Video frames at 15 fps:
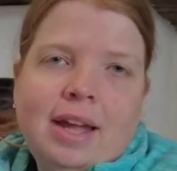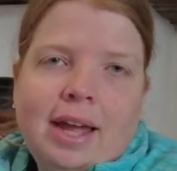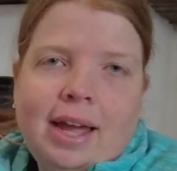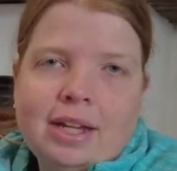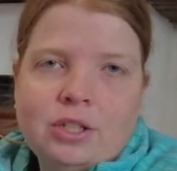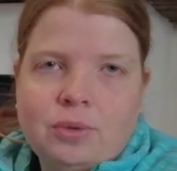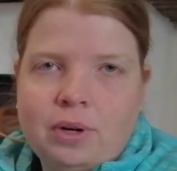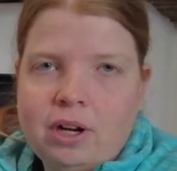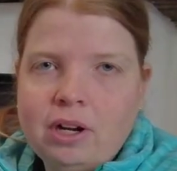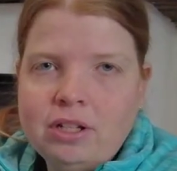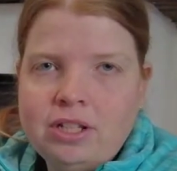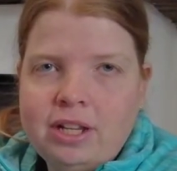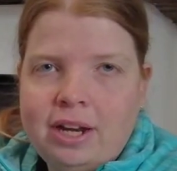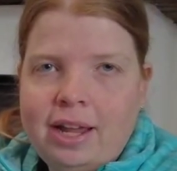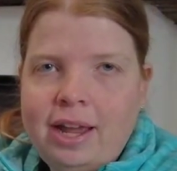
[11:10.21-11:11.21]
extra cost
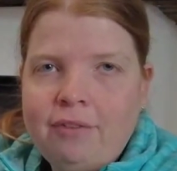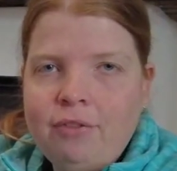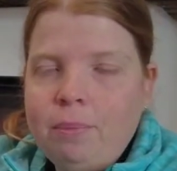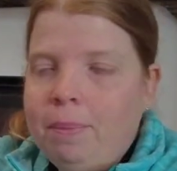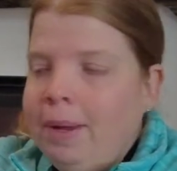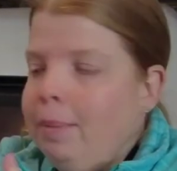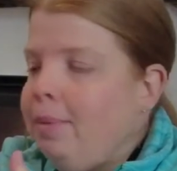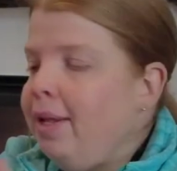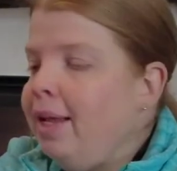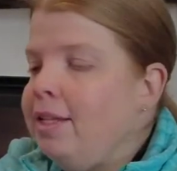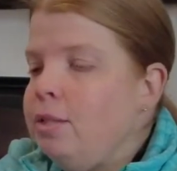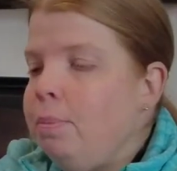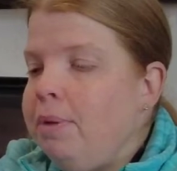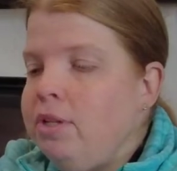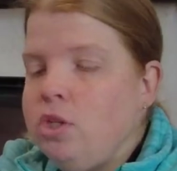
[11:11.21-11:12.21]
that I have to pay. But that's
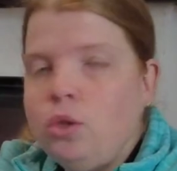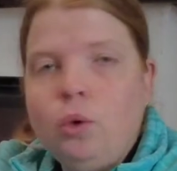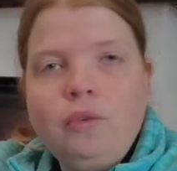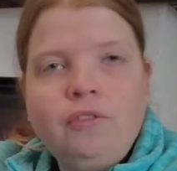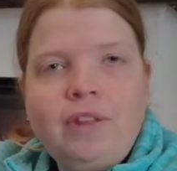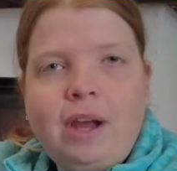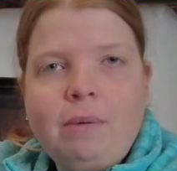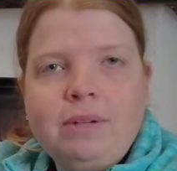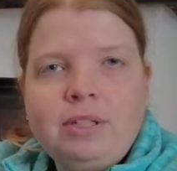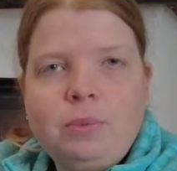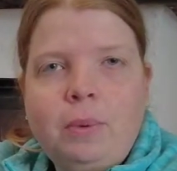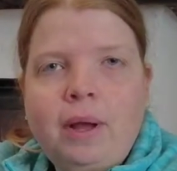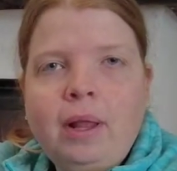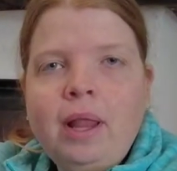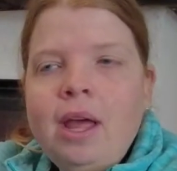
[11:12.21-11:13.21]
been solved now as
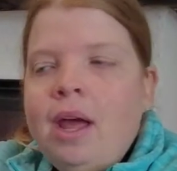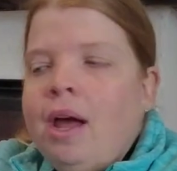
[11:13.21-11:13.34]
well.